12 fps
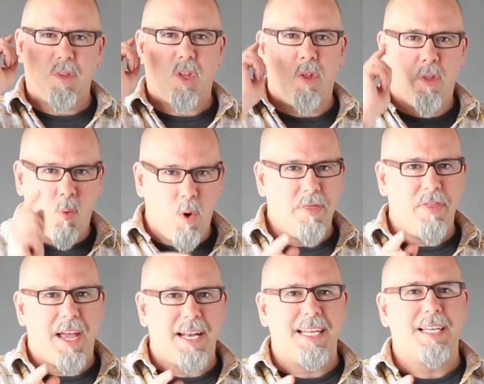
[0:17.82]
The one
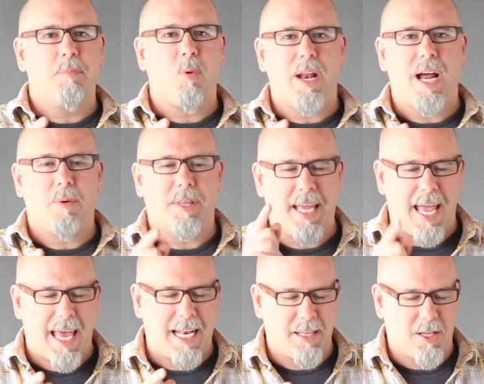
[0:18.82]
thing I need to point out with
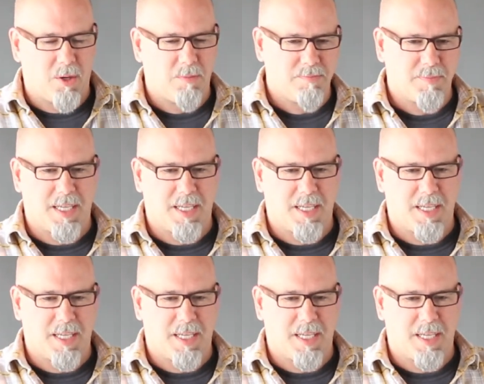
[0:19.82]
Canon though,